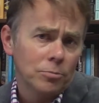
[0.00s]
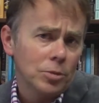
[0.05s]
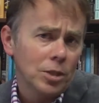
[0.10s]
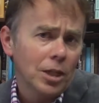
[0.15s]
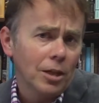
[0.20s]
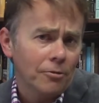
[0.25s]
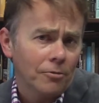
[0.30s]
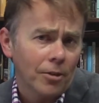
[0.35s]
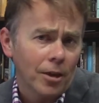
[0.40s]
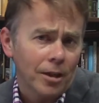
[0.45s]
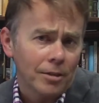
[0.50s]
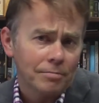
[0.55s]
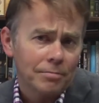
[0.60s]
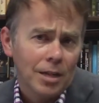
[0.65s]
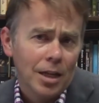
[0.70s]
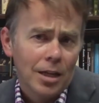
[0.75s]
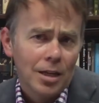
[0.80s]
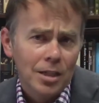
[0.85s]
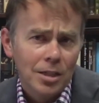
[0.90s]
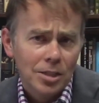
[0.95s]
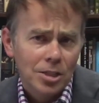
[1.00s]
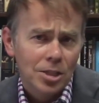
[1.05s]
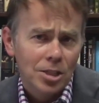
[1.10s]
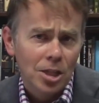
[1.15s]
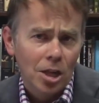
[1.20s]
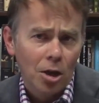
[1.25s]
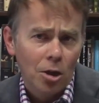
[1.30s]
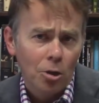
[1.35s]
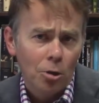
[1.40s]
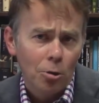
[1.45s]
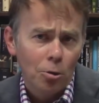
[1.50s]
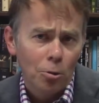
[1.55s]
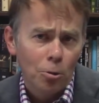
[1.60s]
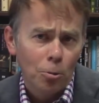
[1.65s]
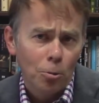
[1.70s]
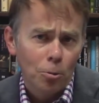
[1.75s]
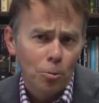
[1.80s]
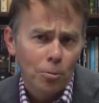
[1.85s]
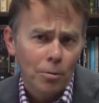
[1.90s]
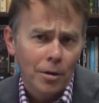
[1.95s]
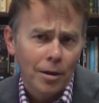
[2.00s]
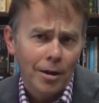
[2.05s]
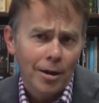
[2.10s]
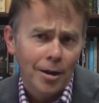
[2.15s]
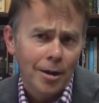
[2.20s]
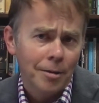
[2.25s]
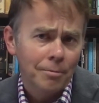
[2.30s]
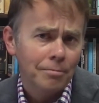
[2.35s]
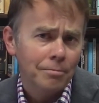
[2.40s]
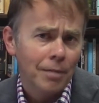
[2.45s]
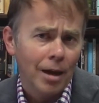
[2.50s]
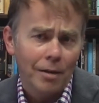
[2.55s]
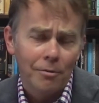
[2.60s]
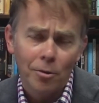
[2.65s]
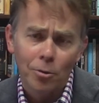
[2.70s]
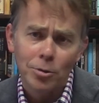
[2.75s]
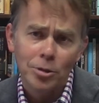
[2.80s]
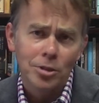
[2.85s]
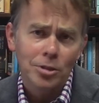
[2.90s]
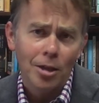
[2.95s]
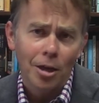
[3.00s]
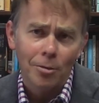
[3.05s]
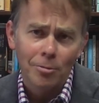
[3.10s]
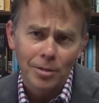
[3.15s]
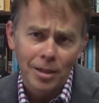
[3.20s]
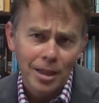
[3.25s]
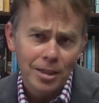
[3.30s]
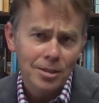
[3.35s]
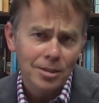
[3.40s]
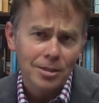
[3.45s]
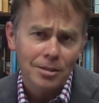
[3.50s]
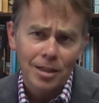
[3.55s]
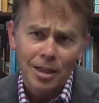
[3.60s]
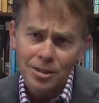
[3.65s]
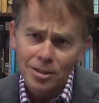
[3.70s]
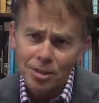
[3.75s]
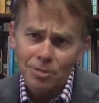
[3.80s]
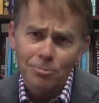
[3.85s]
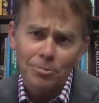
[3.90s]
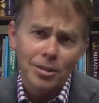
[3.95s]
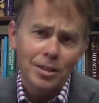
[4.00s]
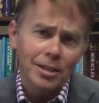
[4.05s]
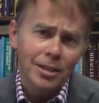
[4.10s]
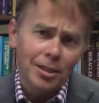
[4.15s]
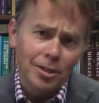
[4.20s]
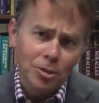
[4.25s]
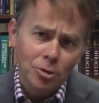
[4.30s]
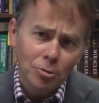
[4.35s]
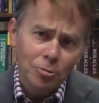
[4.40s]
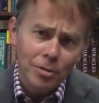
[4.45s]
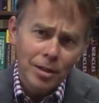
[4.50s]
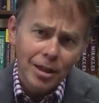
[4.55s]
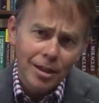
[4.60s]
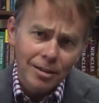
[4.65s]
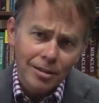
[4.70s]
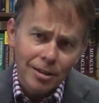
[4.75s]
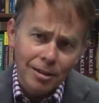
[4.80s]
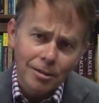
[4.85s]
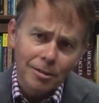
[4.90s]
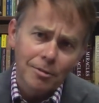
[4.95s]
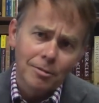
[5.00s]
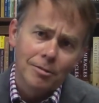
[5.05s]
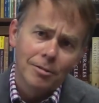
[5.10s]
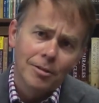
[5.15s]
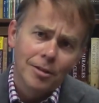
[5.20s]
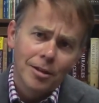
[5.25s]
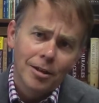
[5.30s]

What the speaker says: Xenophon. So I've always thought, well, that's a really a unique little